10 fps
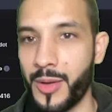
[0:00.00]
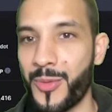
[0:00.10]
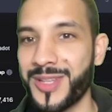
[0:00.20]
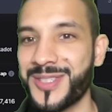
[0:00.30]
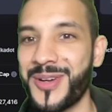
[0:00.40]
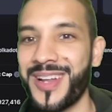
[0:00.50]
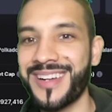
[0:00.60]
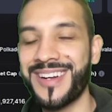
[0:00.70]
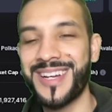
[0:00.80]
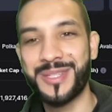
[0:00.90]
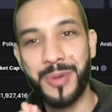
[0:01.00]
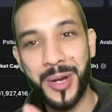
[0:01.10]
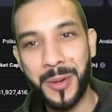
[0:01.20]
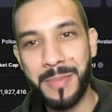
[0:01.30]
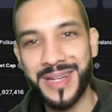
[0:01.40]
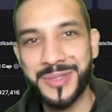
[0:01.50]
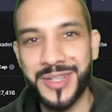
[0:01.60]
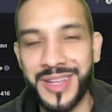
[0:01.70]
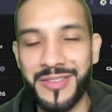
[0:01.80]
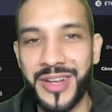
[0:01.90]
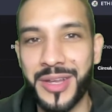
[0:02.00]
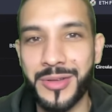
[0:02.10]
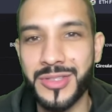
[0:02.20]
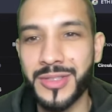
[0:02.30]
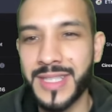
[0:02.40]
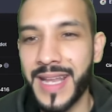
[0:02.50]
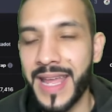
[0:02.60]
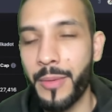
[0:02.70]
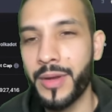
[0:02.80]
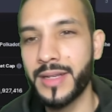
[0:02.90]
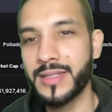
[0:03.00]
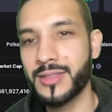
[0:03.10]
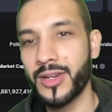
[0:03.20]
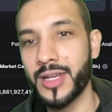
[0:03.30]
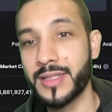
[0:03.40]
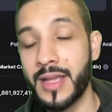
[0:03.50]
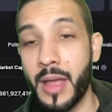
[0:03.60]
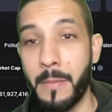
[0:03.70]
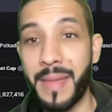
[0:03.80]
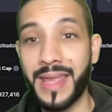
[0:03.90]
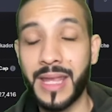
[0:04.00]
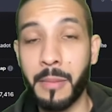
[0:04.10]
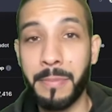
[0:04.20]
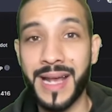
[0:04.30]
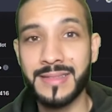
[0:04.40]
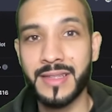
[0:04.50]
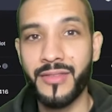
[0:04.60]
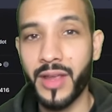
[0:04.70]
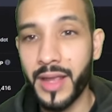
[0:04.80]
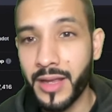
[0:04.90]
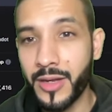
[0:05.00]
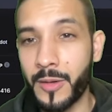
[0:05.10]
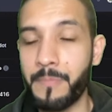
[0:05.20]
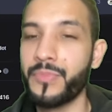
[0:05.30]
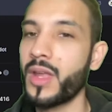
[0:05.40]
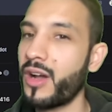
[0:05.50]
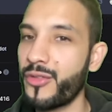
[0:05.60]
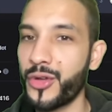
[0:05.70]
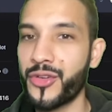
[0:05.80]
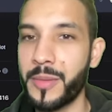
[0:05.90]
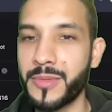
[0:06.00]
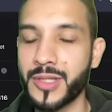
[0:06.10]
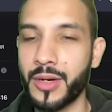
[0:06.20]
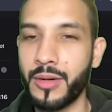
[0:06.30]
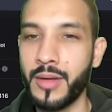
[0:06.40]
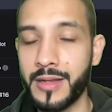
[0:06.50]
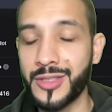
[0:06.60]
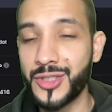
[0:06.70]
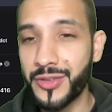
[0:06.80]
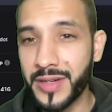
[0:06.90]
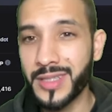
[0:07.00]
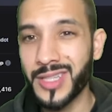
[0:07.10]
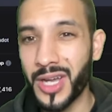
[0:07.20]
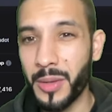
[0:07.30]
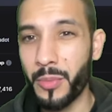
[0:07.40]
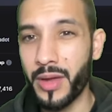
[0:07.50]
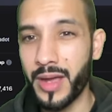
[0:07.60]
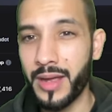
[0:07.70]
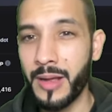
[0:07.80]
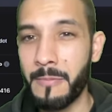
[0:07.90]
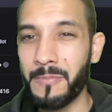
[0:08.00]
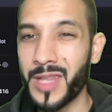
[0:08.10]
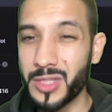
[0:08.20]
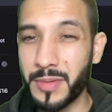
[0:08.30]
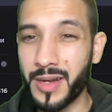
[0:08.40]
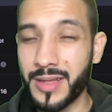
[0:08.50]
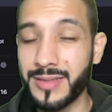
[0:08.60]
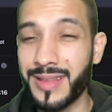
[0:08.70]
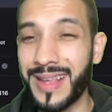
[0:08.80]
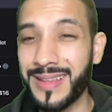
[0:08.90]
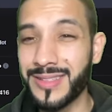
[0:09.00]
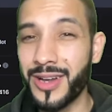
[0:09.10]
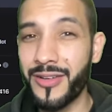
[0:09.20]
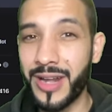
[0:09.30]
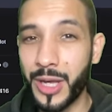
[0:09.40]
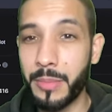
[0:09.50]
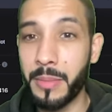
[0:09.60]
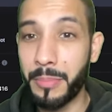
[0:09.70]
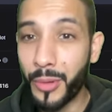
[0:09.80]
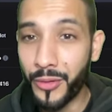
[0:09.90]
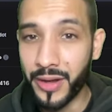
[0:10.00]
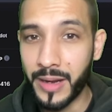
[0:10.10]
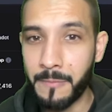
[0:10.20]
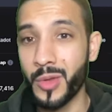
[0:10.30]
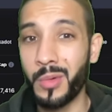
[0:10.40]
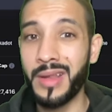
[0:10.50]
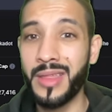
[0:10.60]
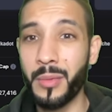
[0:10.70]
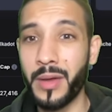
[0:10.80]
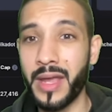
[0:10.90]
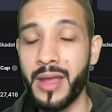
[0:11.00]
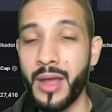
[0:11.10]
What's going on, guys? Welcome back to another video. So today I want to discuss making passive income off your crypto during a time where, let's be honest, things are a little bit boring. Well, either way,